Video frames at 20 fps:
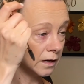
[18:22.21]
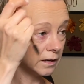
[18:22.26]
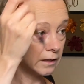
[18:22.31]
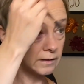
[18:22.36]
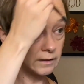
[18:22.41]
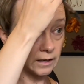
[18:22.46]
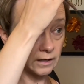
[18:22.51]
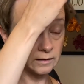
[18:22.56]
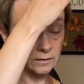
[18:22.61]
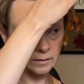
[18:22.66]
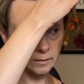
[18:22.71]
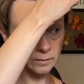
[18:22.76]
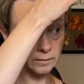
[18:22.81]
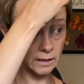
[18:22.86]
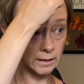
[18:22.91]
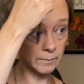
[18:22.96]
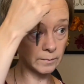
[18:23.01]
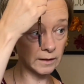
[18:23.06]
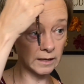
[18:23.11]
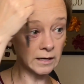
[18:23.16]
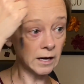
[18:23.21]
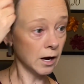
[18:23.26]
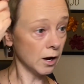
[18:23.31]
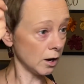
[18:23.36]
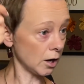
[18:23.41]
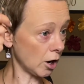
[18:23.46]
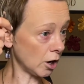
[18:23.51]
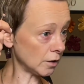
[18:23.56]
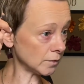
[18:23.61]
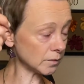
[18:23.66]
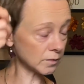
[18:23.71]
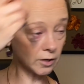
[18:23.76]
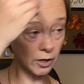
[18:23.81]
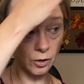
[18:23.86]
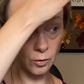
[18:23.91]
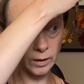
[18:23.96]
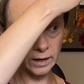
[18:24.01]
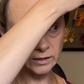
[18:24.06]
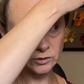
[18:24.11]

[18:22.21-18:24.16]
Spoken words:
Then the same thing. Also, I